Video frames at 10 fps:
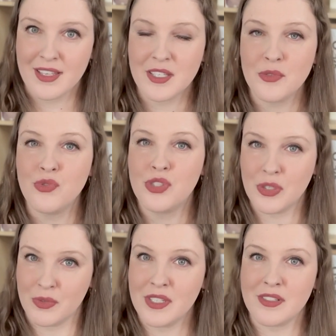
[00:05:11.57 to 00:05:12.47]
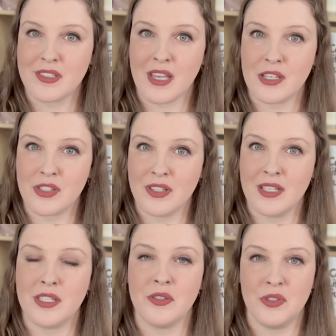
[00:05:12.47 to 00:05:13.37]
You do need to schedule
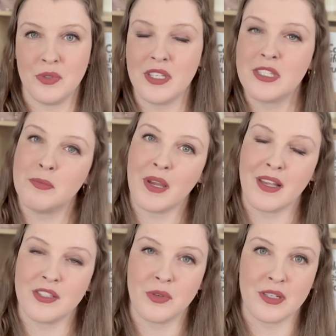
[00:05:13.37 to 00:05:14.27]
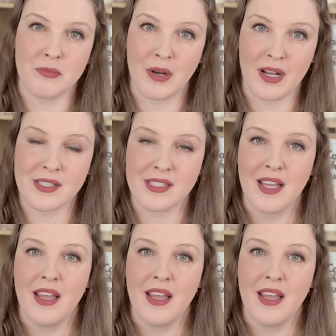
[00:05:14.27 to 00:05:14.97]
it. You do need to pay $200